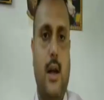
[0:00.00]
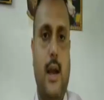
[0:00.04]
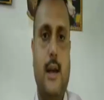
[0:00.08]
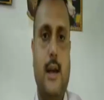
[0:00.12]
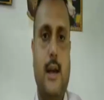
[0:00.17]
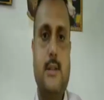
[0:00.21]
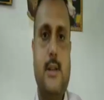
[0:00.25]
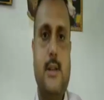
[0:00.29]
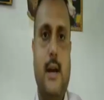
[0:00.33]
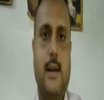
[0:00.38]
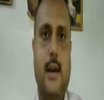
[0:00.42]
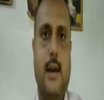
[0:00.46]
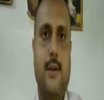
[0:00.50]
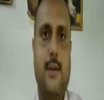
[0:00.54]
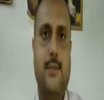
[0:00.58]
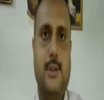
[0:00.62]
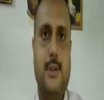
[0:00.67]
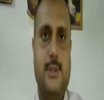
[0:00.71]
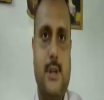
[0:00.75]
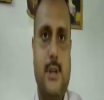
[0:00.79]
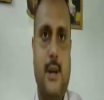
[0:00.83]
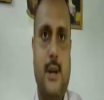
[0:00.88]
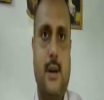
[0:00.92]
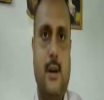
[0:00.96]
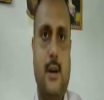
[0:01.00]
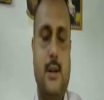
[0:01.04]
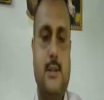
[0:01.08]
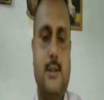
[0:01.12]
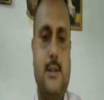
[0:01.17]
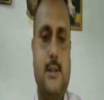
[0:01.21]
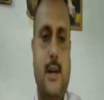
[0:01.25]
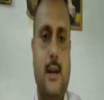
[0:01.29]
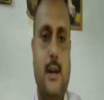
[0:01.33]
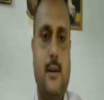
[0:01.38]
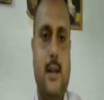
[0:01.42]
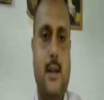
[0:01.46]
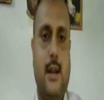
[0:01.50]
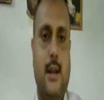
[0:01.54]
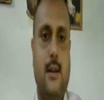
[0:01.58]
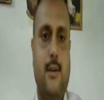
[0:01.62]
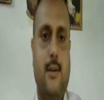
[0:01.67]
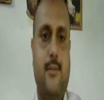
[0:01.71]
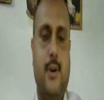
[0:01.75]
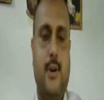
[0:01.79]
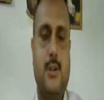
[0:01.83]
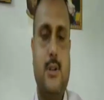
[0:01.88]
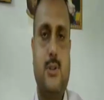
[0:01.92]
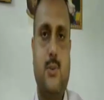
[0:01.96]
As I have recently said that
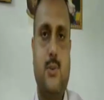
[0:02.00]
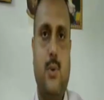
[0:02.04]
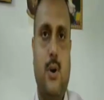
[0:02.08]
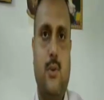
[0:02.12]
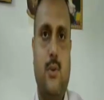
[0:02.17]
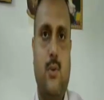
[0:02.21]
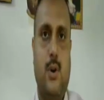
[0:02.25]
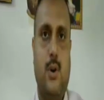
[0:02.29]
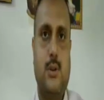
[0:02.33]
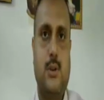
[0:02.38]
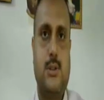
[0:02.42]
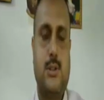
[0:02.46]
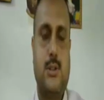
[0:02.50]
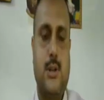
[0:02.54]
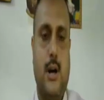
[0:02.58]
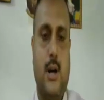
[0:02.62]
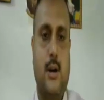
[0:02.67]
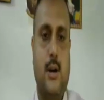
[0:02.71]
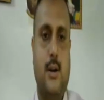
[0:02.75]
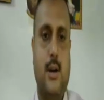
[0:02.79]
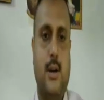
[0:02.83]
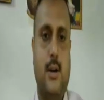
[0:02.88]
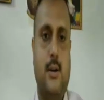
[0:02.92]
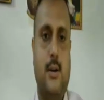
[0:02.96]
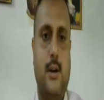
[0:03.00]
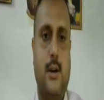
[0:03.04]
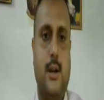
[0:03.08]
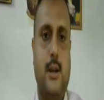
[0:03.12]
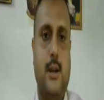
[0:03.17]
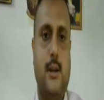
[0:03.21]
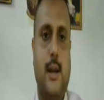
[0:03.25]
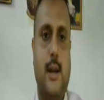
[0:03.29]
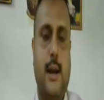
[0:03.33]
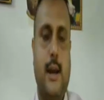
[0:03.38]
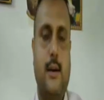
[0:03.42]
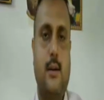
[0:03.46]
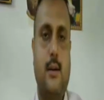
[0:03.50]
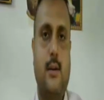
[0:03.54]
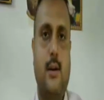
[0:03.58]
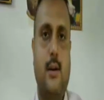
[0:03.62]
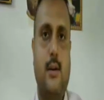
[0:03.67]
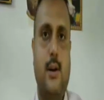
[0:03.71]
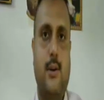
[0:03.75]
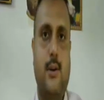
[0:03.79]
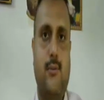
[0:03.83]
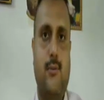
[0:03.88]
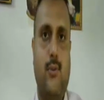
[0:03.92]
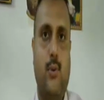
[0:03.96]
the First World War started in
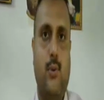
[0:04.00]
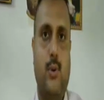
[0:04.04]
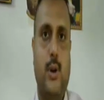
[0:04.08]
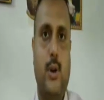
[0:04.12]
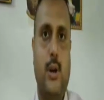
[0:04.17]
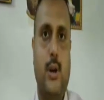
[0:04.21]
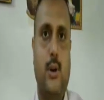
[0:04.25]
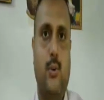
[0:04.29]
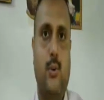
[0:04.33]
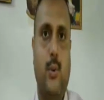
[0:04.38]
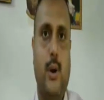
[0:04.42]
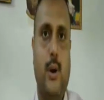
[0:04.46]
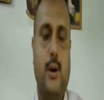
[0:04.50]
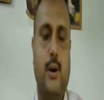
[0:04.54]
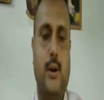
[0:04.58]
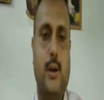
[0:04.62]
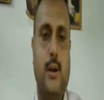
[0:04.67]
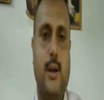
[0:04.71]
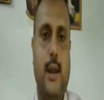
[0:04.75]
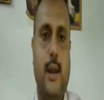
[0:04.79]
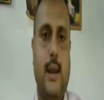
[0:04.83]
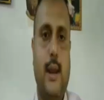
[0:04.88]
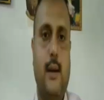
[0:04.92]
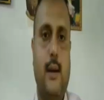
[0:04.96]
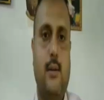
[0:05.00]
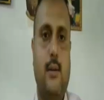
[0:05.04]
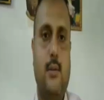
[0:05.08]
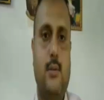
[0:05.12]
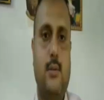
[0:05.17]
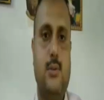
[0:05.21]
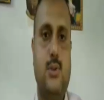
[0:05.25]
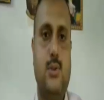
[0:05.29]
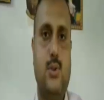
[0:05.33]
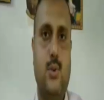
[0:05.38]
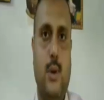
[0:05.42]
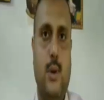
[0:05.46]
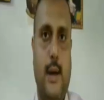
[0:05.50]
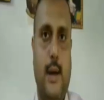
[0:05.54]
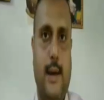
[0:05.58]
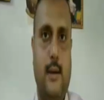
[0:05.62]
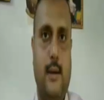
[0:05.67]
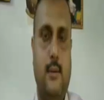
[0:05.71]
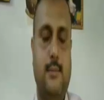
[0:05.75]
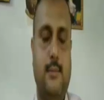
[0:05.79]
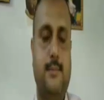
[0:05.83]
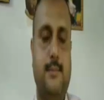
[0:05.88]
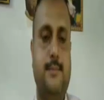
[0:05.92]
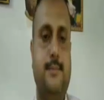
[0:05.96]
1914, 28
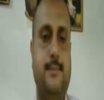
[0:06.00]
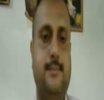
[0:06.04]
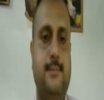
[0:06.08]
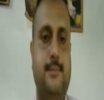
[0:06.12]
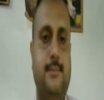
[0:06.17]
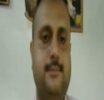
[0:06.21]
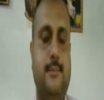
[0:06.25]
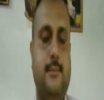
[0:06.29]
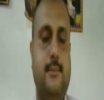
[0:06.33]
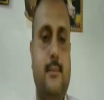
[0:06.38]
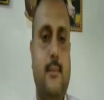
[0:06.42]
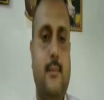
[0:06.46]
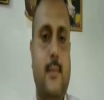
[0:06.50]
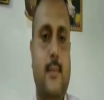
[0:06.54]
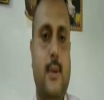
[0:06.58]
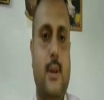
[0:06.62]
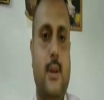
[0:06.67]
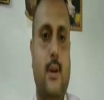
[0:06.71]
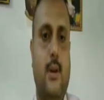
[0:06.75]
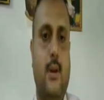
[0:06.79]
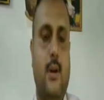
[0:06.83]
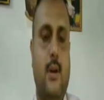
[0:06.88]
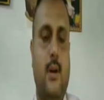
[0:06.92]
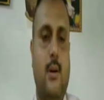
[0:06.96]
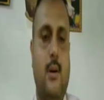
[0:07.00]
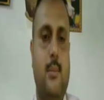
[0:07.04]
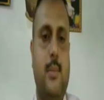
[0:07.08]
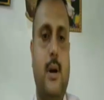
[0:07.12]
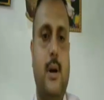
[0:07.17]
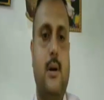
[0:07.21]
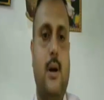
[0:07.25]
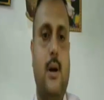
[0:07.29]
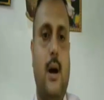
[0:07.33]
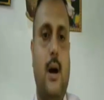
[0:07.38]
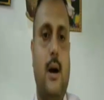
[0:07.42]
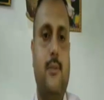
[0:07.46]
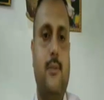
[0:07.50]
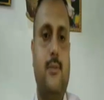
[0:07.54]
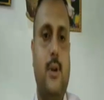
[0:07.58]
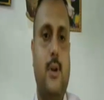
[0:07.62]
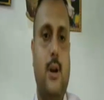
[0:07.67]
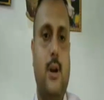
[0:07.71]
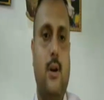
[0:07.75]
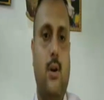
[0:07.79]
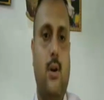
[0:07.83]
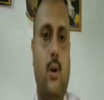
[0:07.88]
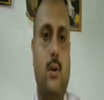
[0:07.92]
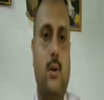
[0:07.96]
July. But
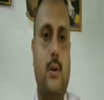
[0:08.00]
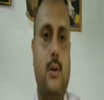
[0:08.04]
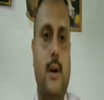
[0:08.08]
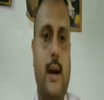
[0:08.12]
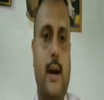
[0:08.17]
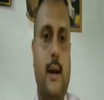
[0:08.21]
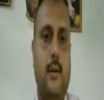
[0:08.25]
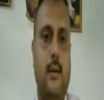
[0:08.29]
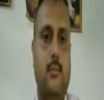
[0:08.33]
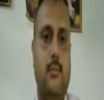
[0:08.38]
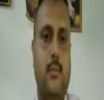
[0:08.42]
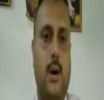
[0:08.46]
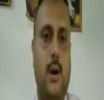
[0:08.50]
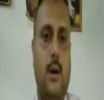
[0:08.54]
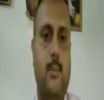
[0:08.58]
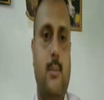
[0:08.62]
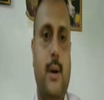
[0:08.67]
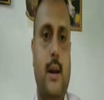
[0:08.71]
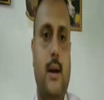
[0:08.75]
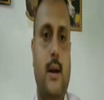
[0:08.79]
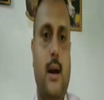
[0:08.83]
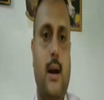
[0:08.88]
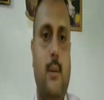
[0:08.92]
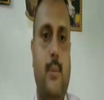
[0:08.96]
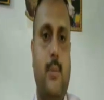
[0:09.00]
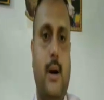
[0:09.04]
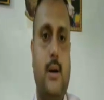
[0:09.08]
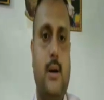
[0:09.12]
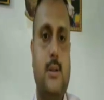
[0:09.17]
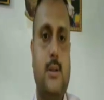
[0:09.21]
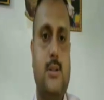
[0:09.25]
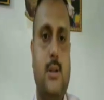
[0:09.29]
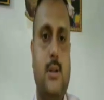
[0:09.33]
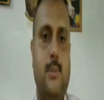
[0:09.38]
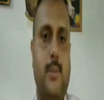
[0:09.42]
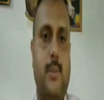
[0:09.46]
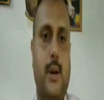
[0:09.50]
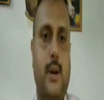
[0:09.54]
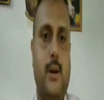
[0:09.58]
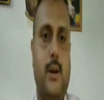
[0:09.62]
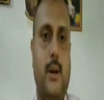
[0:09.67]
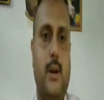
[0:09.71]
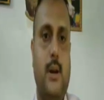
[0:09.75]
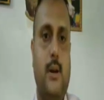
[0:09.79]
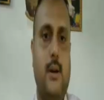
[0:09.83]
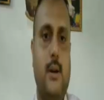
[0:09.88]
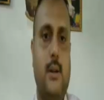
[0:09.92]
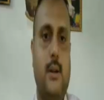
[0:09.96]
after a long time, America
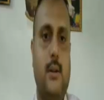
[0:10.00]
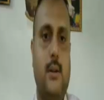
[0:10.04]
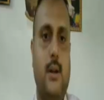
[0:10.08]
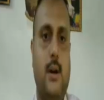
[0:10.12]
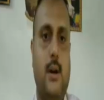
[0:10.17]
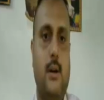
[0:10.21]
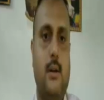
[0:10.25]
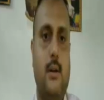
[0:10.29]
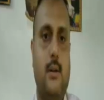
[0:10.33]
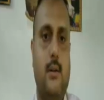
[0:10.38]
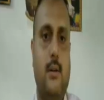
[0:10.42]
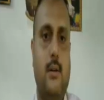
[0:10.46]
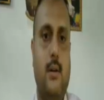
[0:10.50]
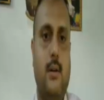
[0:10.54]
participated in the